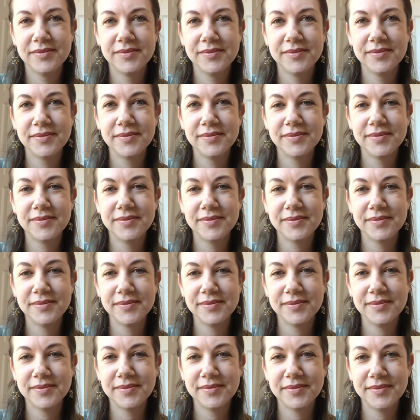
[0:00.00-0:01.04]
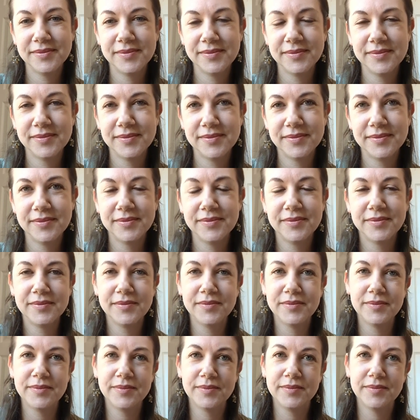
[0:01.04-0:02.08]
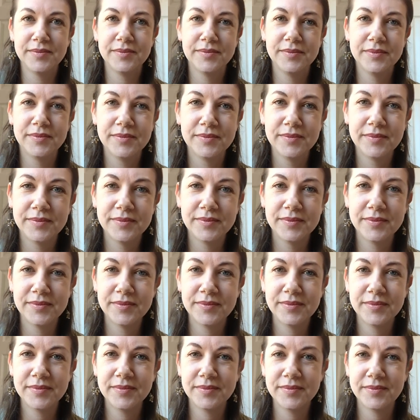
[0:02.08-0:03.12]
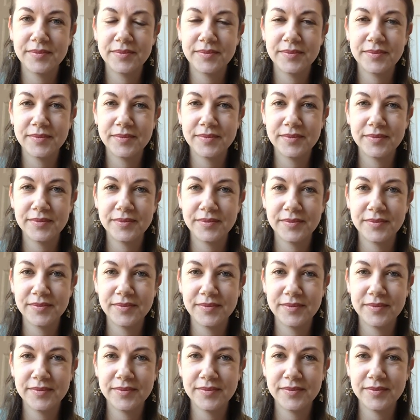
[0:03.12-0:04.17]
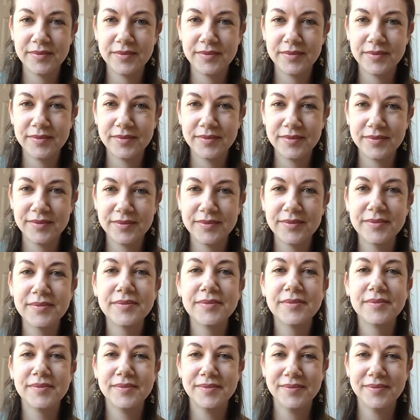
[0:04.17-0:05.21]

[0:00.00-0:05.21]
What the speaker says: The person shown says nothing.